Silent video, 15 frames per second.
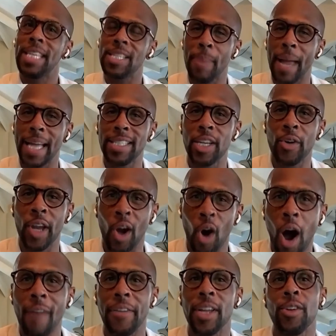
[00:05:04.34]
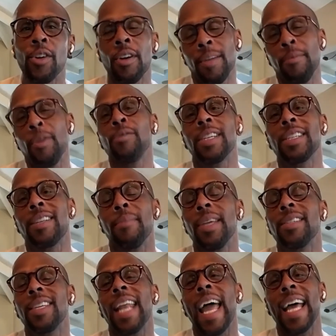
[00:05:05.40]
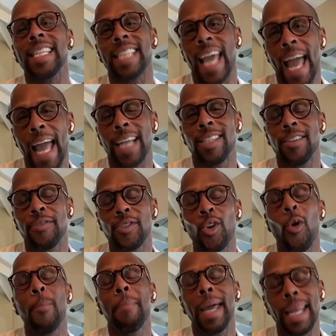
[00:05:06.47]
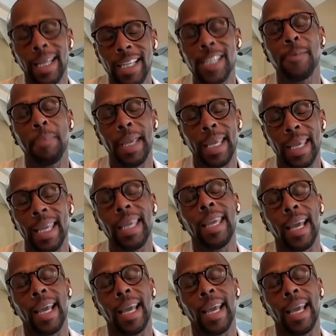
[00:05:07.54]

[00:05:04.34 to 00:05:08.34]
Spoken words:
these bacteria off and your immune system isn't as active. So medically speaking,